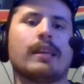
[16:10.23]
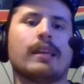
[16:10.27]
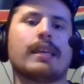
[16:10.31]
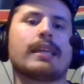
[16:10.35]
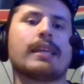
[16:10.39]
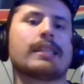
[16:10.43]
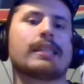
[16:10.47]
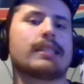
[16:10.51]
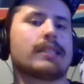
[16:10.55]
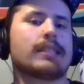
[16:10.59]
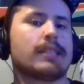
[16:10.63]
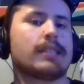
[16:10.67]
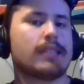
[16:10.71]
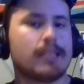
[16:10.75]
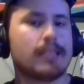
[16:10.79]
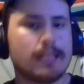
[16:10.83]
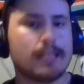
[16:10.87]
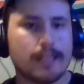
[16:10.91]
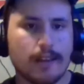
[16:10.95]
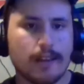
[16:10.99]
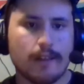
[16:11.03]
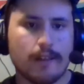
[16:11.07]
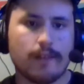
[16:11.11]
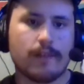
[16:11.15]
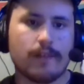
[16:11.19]
it's
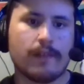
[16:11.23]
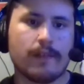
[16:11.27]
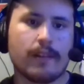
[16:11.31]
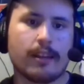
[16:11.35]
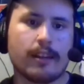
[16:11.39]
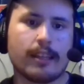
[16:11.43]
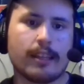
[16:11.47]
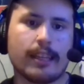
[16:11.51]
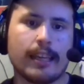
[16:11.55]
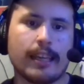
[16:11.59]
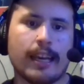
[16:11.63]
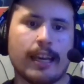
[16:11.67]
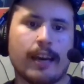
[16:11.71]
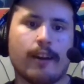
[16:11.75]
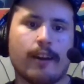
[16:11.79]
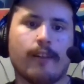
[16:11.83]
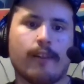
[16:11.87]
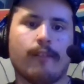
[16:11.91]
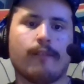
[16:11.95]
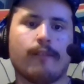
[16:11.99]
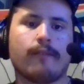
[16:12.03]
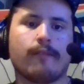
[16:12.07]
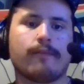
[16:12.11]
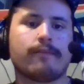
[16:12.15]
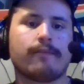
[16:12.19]
so funny
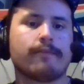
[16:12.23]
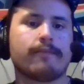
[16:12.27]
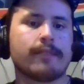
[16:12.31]
how